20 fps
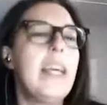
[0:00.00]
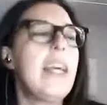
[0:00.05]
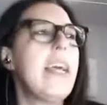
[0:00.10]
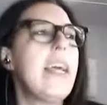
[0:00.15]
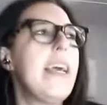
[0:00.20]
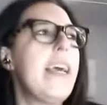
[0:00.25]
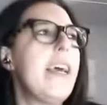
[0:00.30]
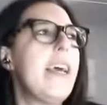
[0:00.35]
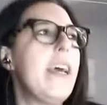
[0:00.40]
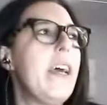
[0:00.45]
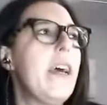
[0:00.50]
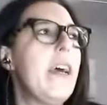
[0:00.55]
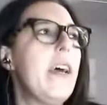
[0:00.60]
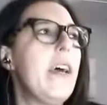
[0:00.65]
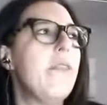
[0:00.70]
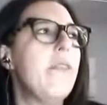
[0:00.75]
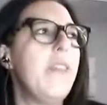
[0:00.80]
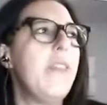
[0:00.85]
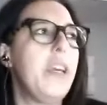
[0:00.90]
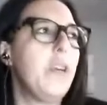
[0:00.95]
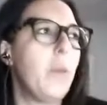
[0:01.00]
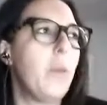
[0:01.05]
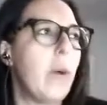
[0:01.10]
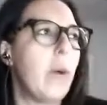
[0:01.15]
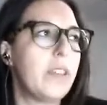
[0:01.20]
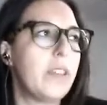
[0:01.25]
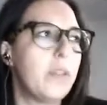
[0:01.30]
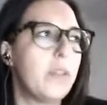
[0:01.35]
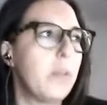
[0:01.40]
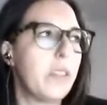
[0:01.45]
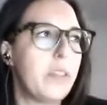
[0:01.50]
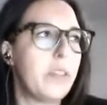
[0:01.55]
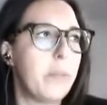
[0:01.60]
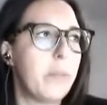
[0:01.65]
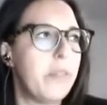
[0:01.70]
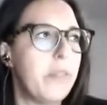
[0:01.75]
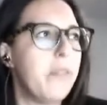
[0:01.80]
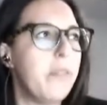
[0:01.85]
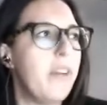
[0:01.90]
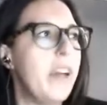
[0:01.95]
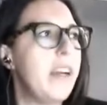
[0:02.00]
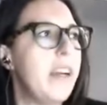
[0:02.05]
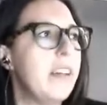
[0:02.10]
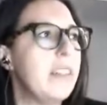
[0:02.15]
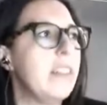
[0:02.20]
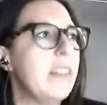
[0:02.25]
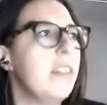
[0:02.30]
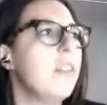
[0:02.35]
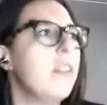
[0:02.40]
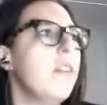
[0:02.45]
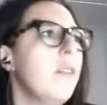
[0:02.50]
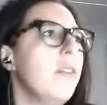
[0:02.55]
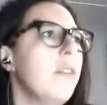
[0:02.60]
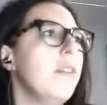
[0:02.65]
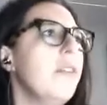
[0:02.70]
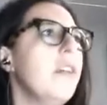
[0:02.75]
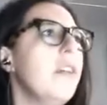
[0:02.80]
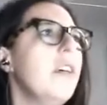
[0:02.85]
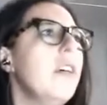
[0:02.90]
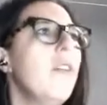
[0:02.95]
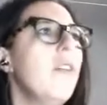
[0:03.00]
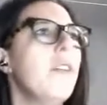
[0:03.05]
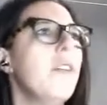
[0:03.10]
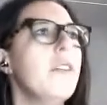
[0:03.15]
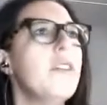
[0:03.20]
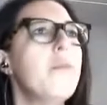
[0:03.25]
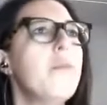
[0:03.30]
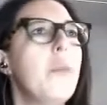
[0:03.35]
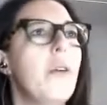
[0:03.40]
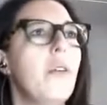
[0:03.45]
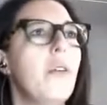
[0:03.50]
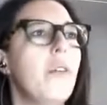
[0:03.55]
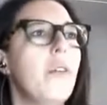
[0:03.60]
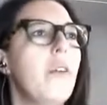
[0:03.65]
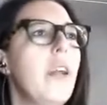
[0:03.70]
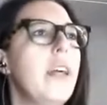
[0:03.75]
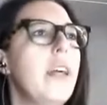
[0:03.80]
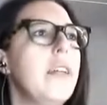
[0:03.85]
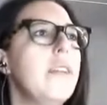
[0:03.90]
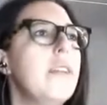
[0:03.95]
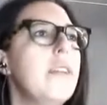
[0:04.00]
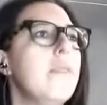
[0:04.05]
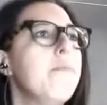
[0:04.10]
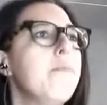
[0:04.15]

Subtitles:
vein quartz was preferred on spongolite.